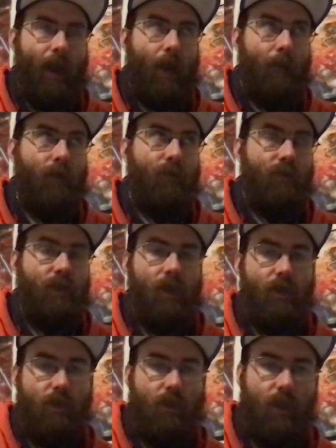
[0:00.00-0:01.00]
I'm
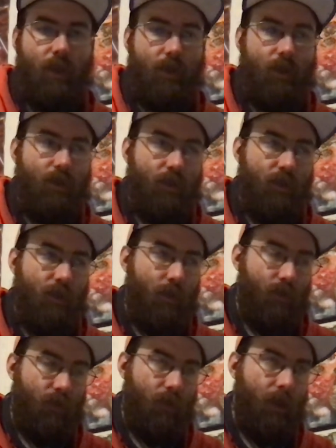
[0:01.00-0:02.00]
emphasizing just those
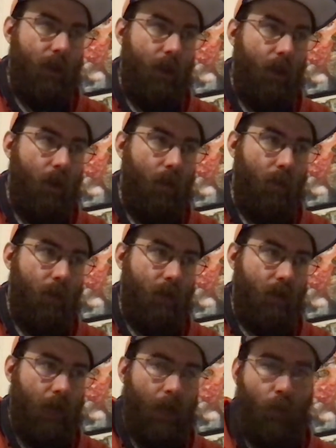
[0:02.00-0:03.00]
for now, but
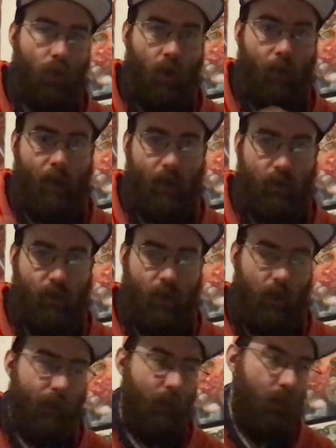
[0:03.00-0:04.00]
I will come back to that in
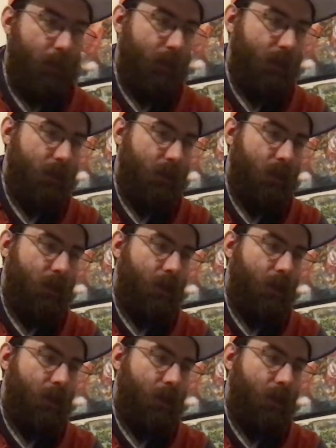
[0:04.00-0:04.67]
a moment.